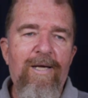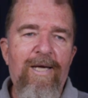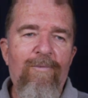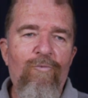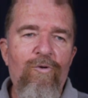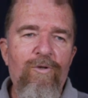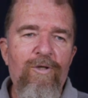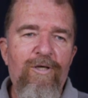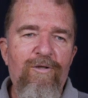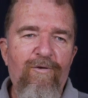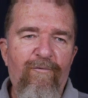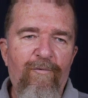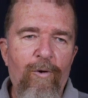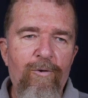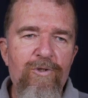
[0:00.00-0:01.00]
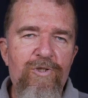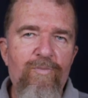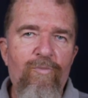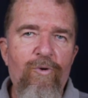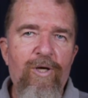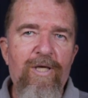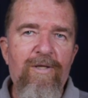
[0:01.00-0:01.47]
and we'll look at the focus
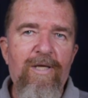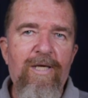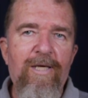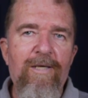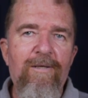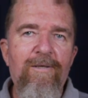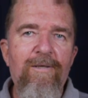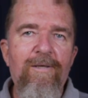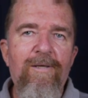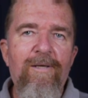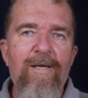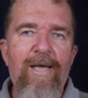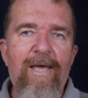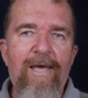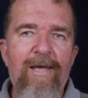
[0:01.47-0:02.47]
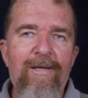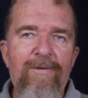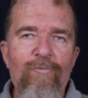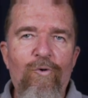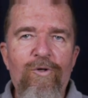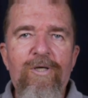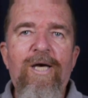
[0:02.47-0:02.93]
breathing,
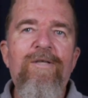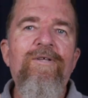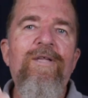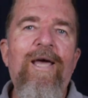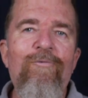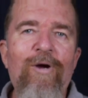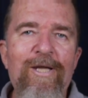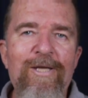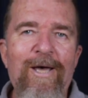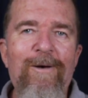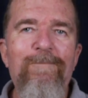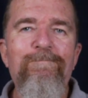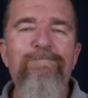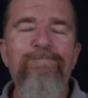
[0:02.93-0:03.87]
and we'll cut to that right now.